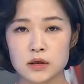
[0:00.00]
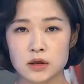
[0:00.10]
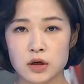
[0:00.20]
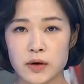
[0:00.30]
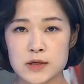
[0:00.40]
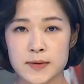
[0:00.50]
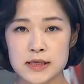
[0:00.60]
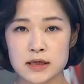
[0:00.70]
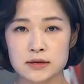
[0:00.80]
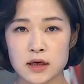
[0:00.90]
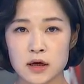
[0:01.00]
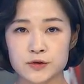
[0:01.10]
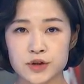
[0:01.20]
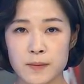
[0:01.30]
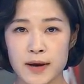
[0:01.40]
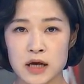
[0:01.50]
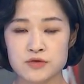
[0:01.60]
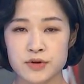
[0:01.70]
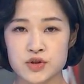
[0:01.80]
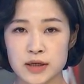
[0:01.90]
U.S. President Donald Trump
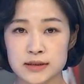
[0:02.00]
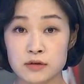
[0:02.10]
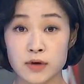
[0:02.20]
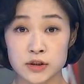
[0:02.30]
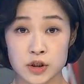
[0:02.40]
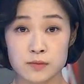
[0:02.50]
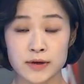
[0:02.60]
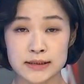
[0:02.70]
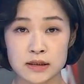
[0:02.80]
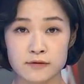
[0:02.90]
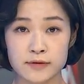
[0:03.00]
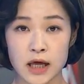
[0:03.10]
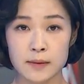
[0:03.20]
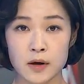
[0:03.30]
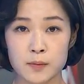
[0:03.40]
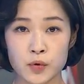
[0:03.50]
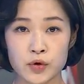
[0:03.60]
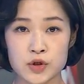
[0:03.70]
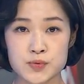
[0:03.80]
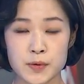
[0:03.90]
has rejected Russian President Vladimir
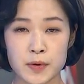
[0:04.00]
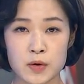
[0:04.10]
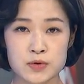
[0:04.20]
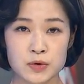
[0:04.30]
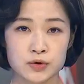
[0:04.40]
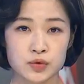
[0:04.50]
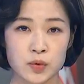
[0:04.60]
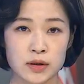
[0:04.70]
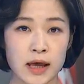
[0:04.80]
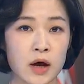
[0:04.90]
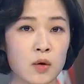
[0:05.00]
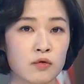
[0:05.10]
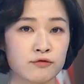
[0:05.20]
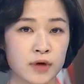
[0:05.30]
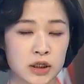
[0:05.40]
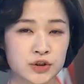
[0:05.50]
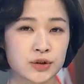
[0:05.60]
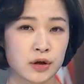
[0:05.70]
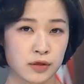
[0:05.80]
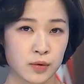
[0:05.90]
Putin's proposal to allow
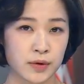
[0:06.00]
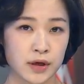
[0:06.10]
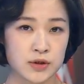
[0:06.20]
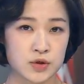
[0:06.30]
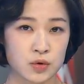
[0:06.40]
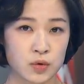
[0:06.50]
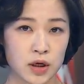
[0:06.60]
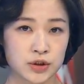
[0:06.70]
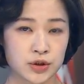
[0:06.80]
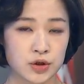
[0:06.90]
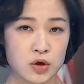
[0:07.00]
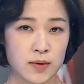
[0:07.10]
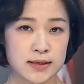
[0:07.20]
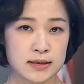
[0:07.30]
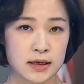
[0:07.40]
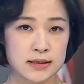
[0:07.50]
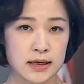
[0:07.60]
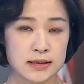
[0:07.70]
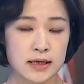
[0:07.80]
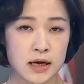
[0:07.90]
Russian authorities to question U.S.
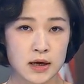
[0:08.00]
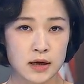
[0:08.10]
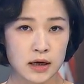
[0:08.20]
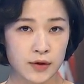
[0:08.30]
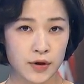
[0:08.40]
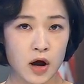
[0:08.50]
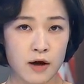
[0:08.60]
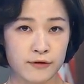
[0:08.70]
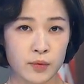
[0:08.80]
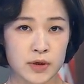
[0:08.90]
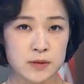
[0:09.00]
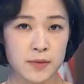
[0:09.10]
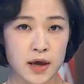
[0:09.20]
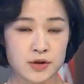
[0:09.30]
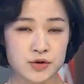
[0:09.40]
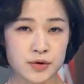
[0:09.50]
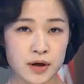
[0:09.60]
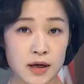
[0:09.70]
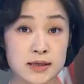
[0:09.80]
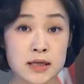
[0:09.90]
citizens. Now, the offer was made
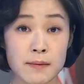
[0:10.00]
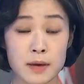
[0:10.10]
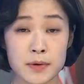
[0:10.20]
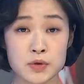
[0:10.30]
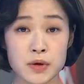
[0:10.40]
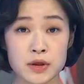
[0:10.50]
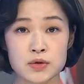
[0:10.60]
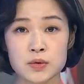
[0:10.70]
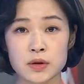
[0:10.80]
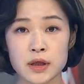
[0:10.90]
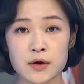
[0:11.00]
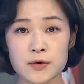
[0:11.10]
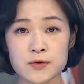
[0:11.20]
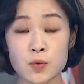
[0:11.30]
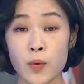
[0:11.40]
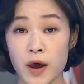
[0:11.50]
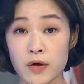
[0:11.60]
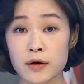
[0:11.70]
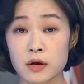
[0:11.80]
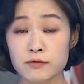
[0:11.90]
during a summit between the two leaders
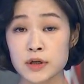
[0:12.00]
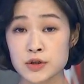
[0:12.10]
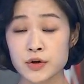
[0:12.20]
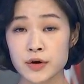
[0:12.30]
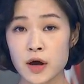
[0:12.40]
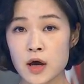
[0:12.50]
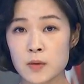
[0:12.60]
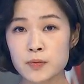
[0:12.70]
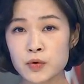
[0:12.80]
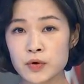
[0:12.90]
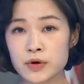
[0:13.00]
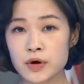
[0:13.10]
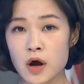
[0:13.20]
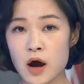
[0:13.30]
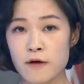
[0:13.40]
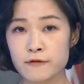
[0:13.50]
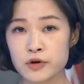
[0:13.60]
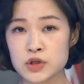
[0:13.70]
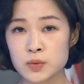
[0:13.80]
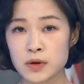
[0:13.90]
where, in return, Putin
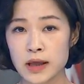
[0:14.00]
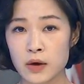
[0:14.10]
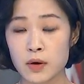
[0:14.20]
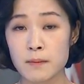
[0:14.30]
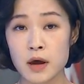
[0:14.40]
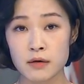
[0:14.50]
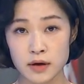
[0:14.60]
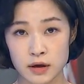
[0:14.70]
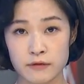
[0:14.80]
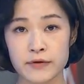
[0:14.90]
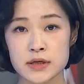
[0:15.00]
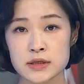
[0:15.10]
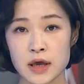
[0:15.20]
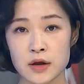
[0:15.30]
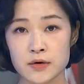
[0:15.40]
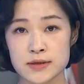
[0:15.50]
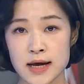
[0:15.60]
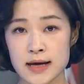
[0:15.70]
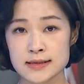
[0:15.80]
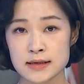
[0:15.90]
offered to allow American investigators
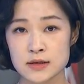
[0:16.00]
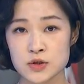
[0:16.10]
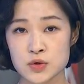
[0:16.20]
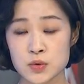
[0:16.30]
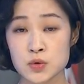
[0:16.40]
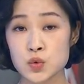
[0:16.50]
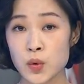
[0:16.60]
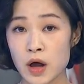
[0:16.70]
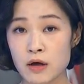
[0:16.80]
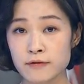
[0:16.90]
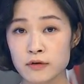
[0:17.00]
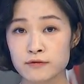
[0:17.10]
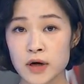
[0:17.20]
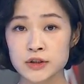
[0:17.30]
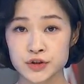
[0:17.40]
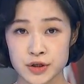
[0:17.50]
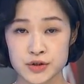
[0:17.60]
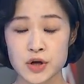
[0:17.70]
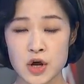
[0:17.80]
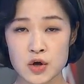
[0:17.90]
access to 12
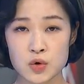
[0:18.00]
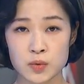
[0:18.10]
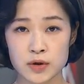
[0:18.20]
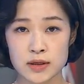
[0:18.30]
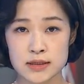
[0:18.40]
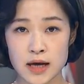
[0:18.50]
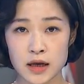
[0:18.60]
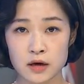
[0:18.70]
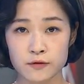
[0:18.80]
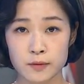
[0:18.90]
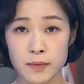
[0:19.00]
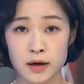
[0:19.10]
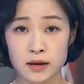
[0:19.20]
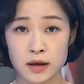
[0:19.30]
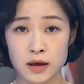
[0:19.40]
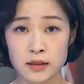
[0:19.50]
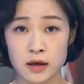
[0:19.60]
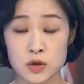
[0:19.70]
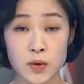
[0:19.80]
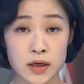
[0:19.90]
Russians who were indicted for meddling in
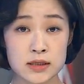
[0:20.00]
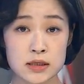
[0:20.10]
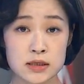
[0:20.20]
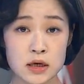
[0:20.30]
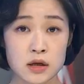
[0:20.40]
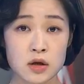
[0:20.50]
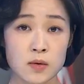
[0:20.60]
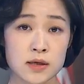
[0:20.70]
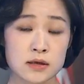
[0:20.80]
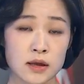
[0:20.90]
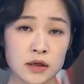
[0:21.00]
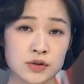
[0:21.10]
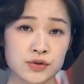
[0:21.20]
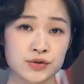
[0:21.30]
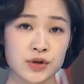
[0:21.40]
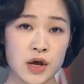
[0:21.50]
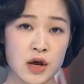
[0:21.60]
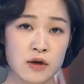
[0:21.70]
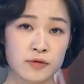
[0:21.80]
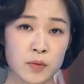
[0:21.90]
the 2016 U.S. elections.
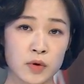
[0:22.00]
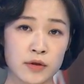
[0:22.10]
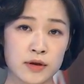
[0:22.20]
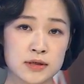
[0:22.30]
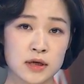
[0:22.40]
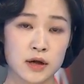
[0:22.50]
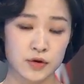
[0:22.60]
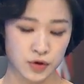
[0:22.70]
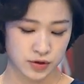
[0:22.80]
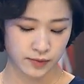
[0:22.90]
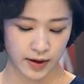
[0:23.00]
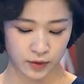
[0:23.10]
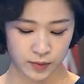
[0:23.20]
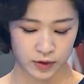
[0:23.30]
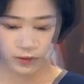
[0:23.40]
For more on this and other news around the world,